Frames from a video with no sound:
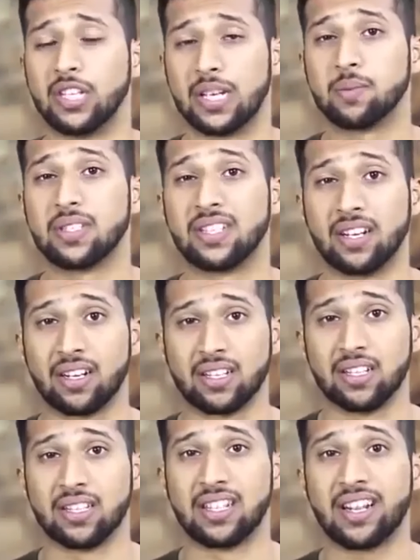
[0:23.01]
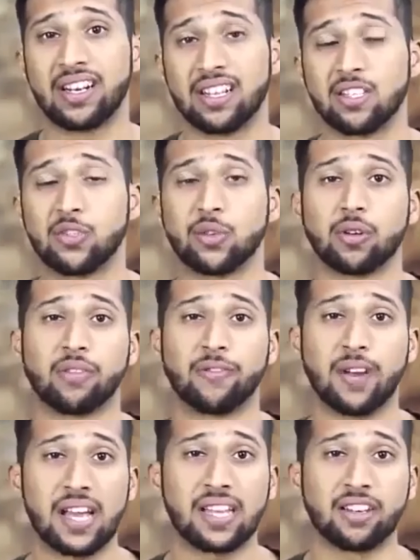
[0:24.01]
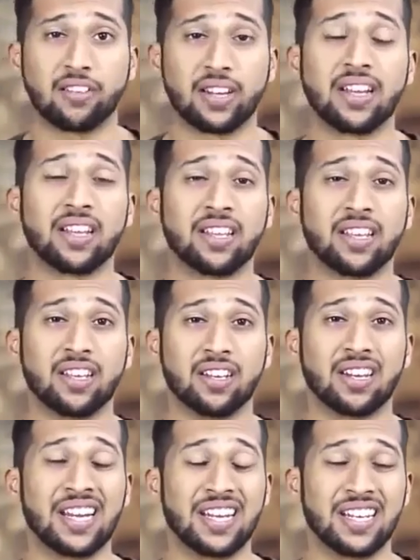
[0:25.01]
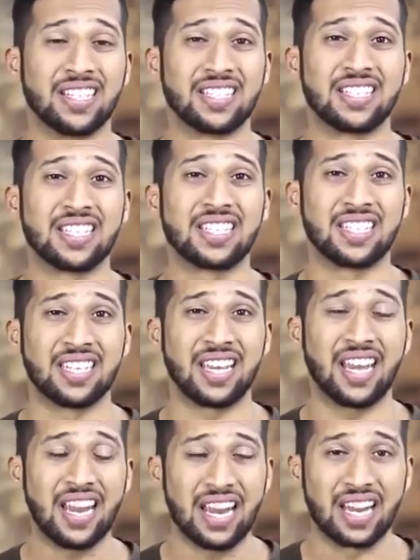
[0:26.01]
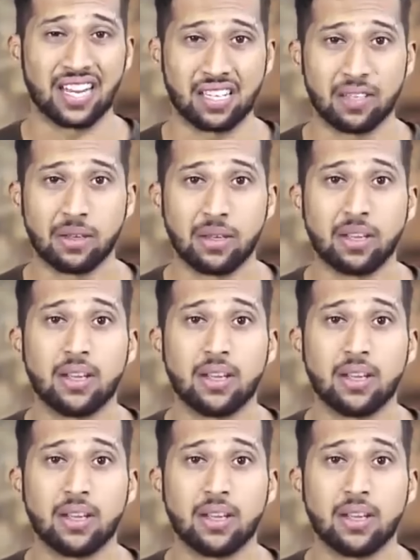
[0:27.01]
James Duncan's London sugar refinery in the year 1868.